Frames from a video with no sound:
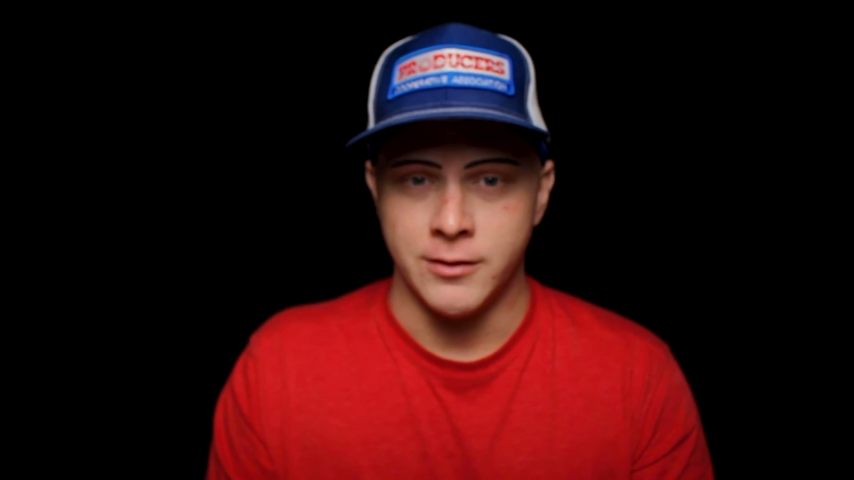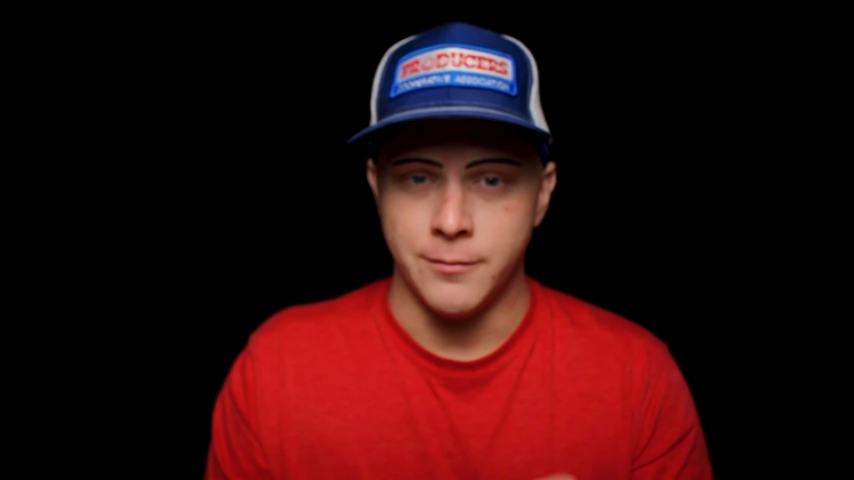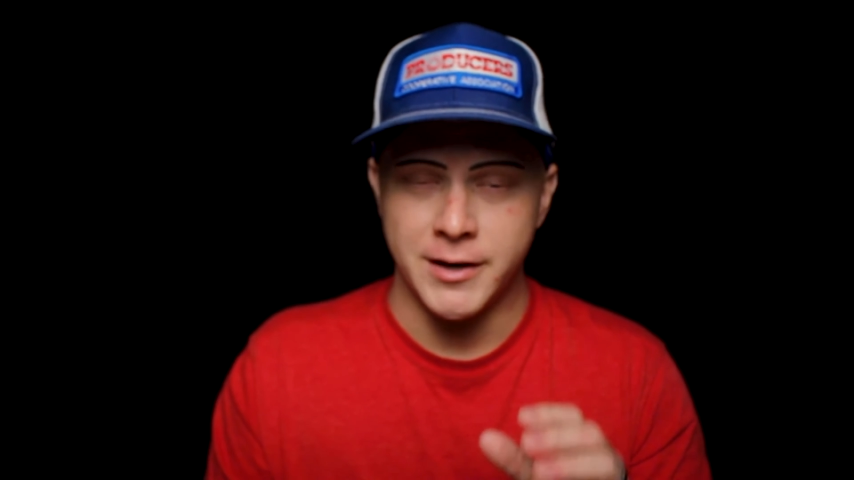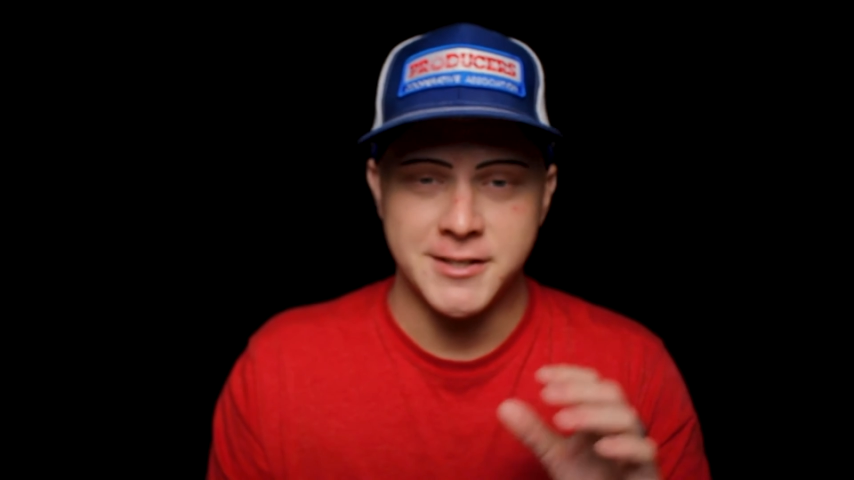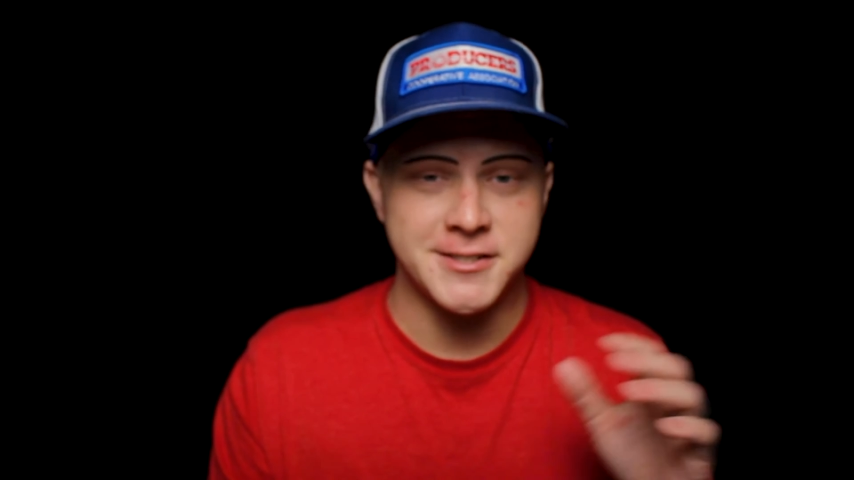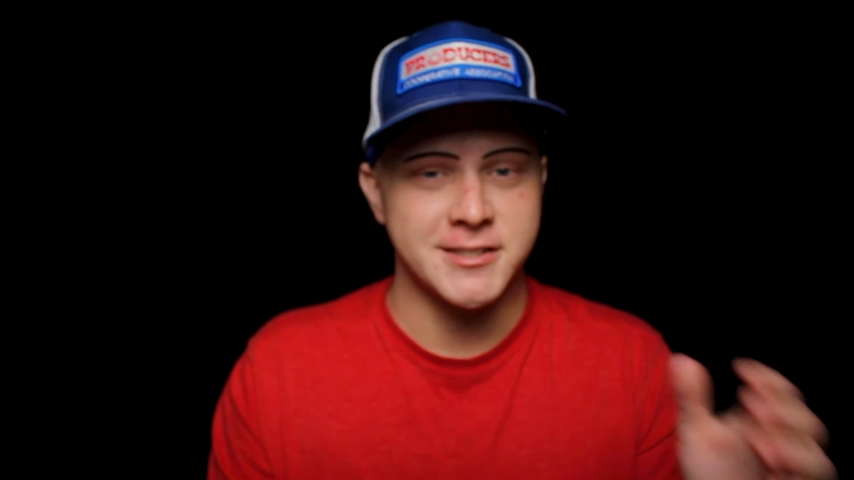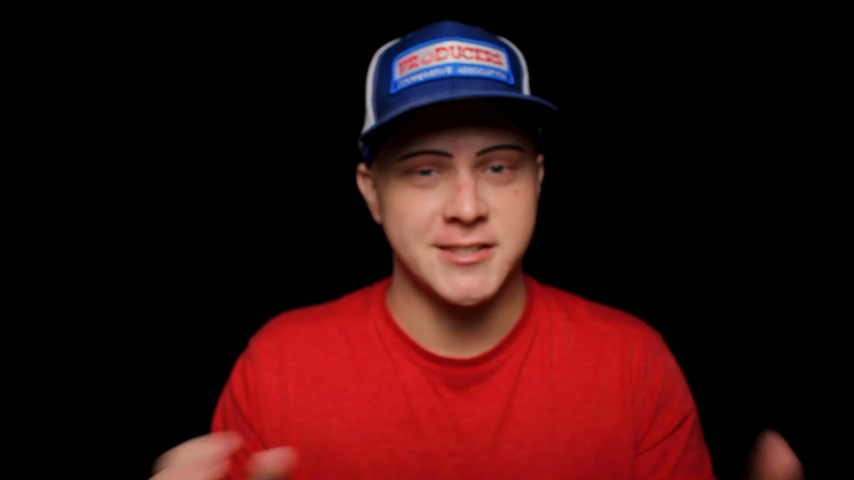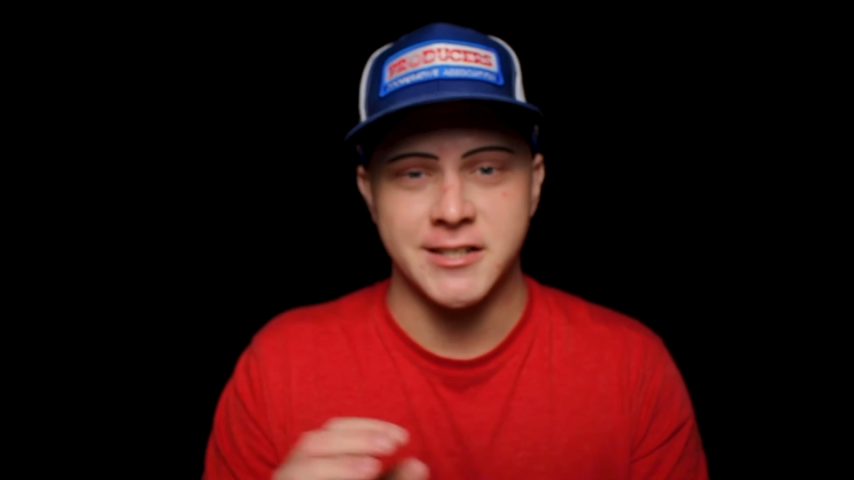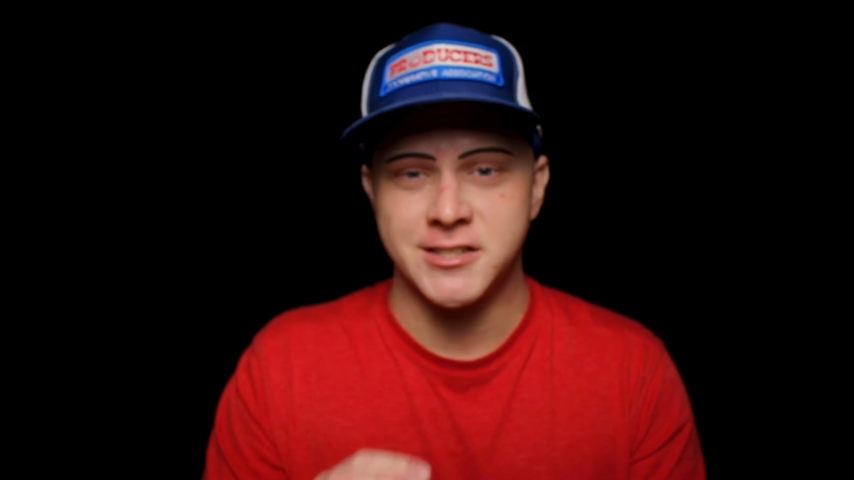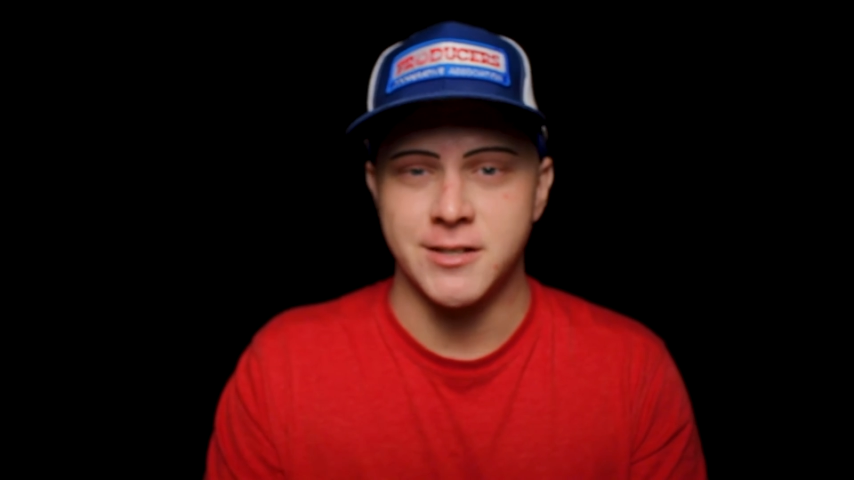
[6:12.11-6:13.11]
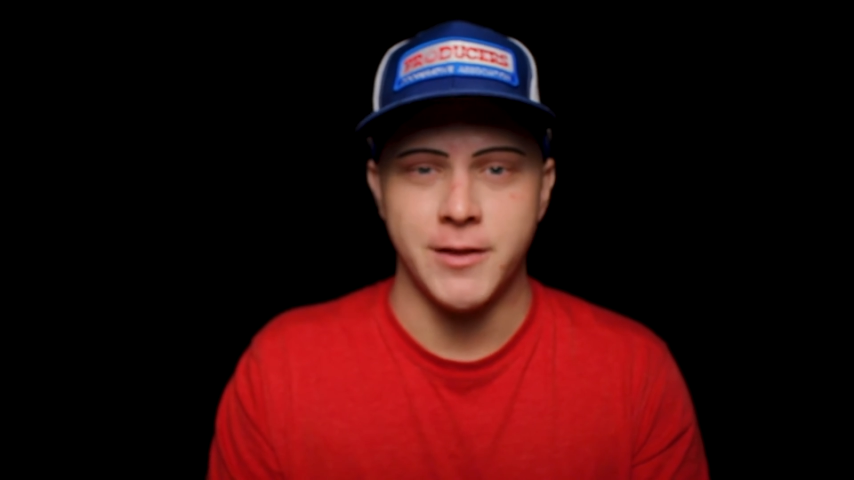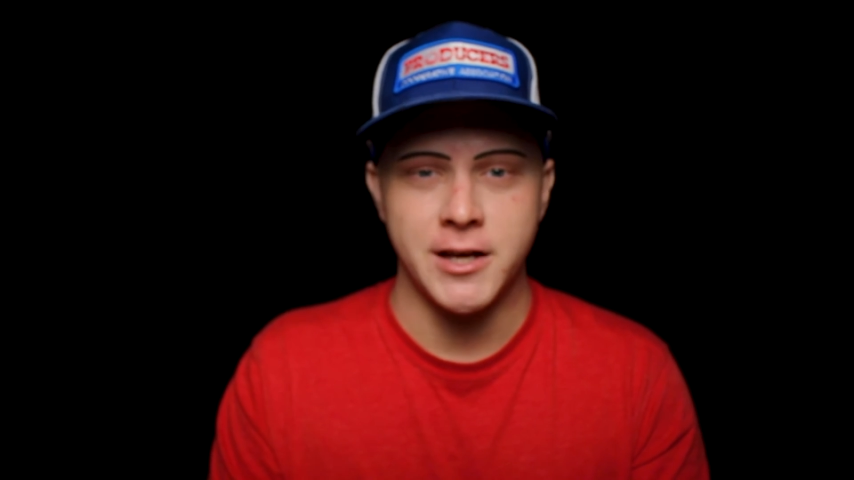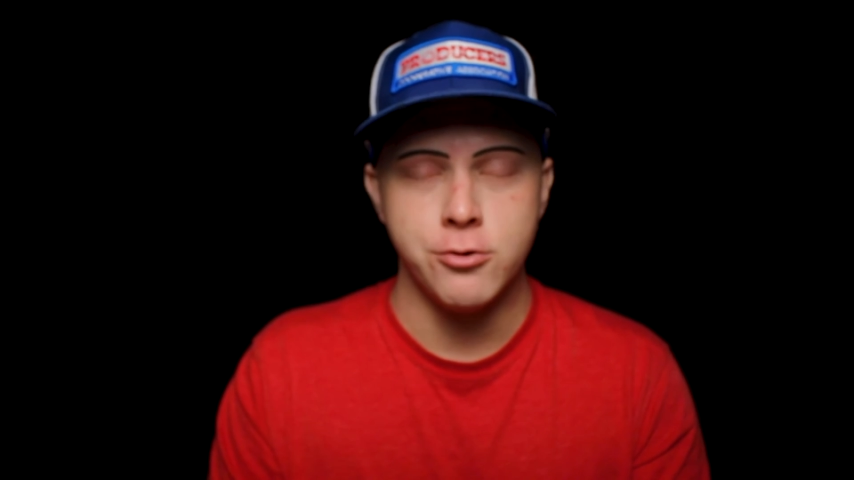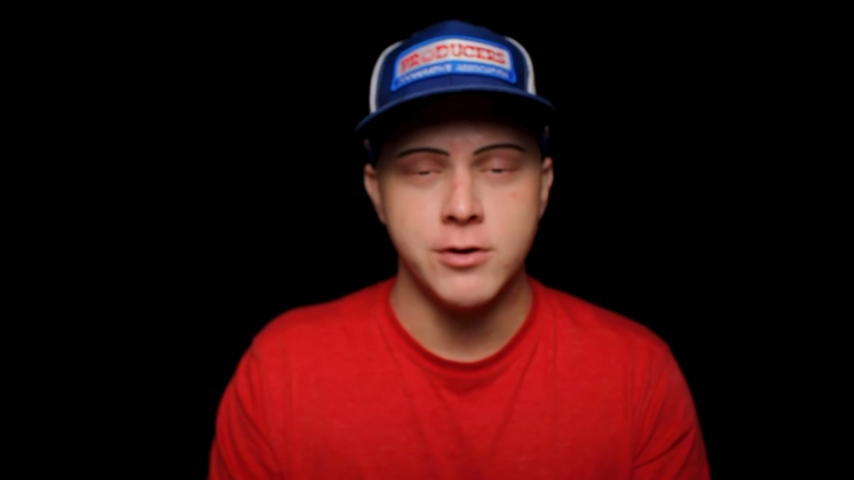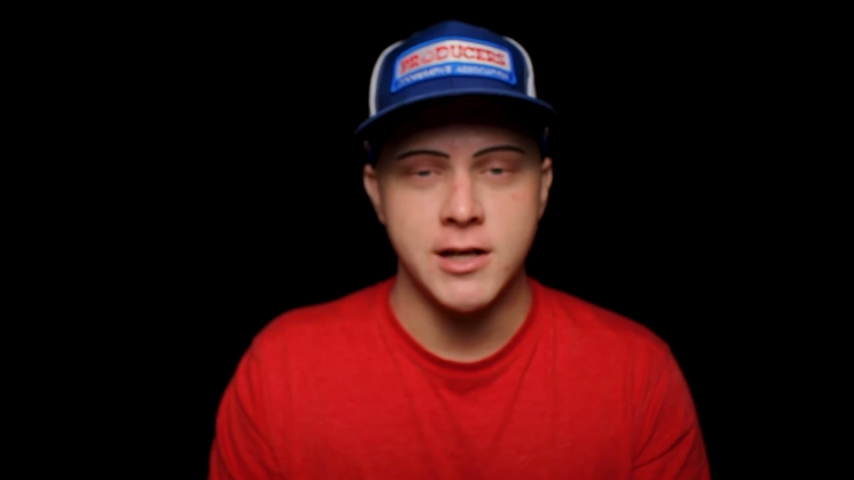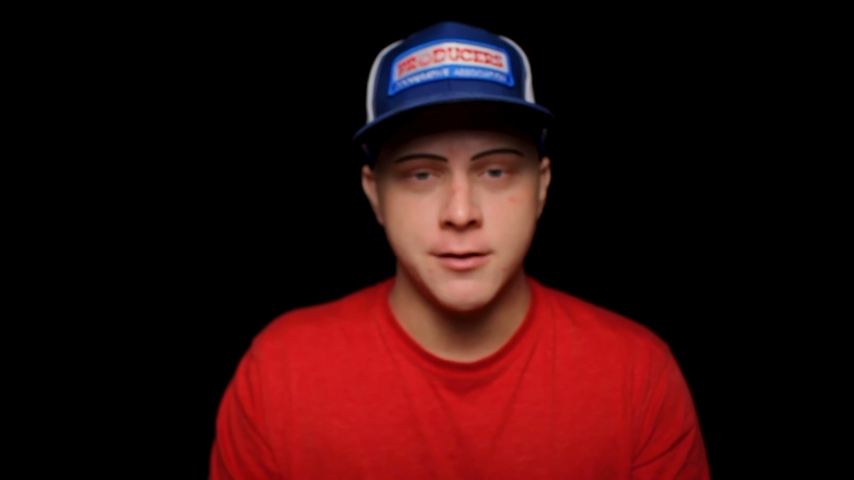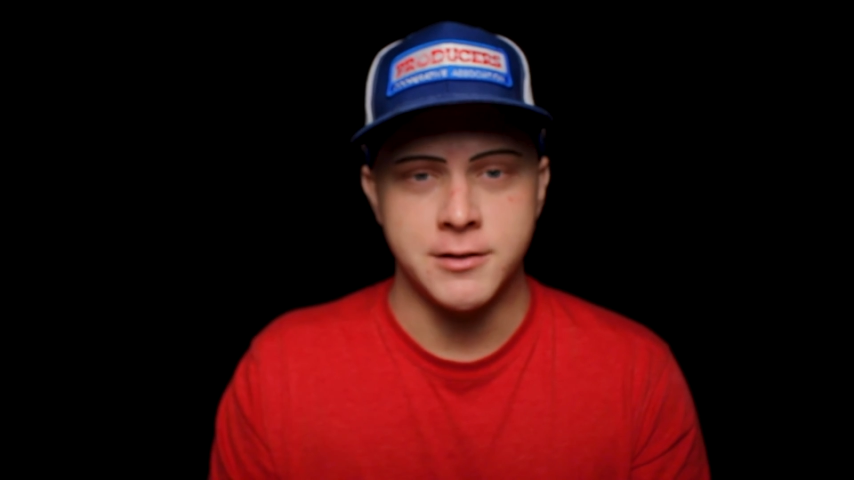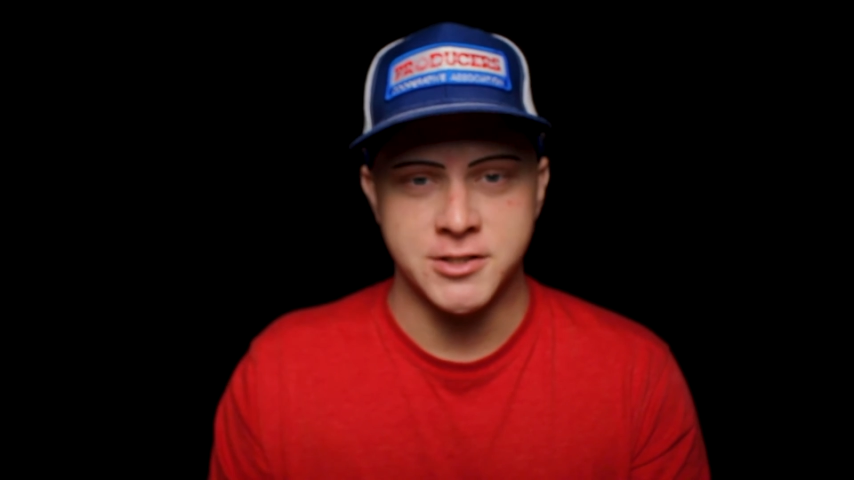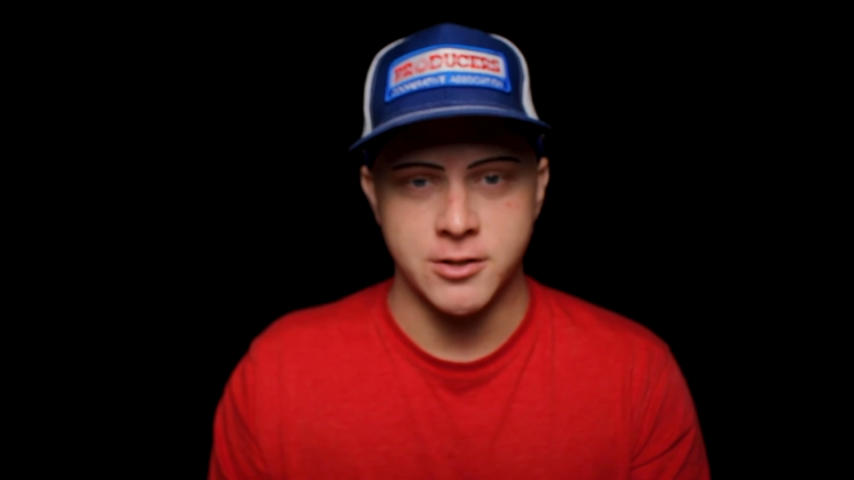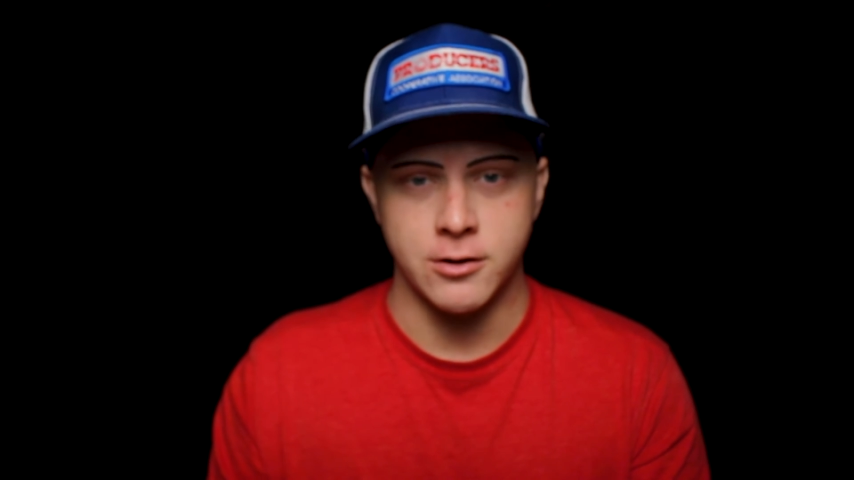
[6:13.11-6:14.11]
the basic system that you need
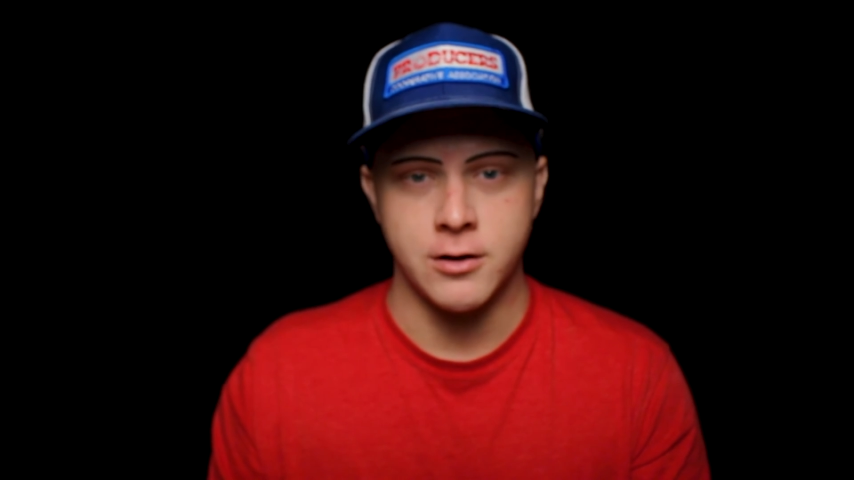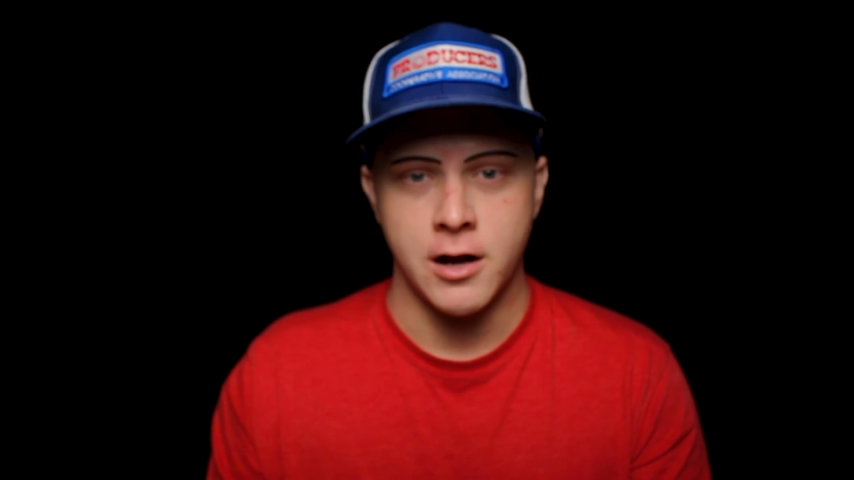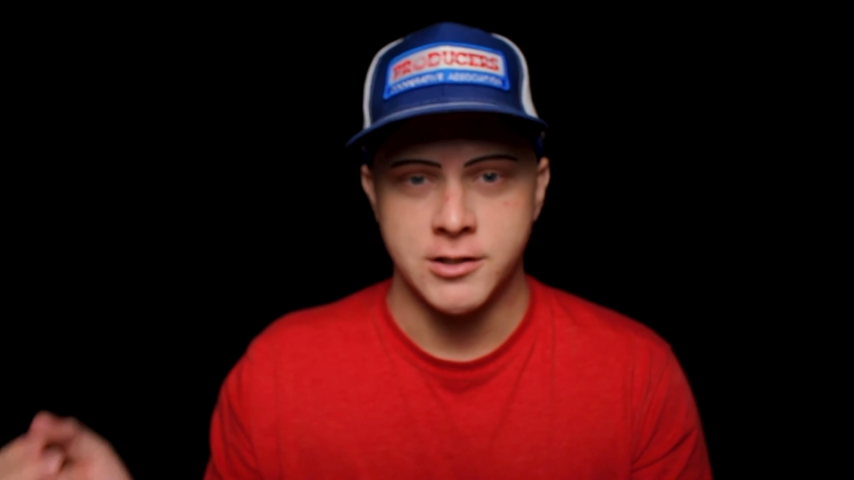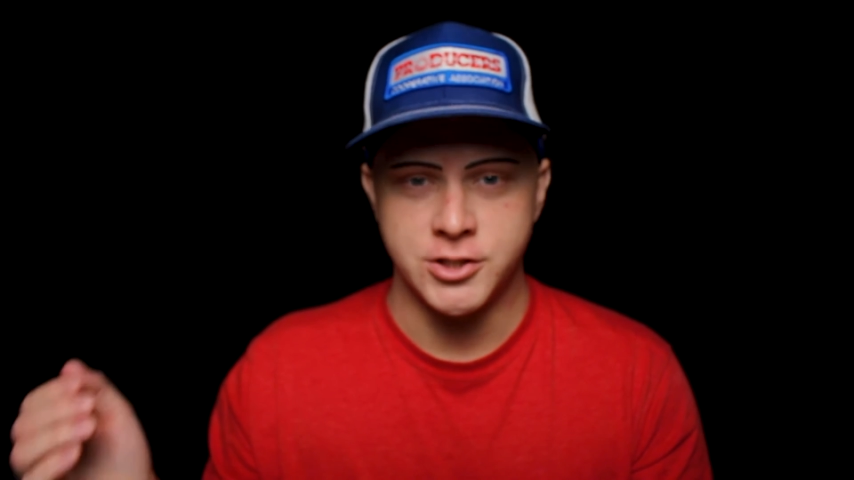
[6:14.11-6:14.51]
to start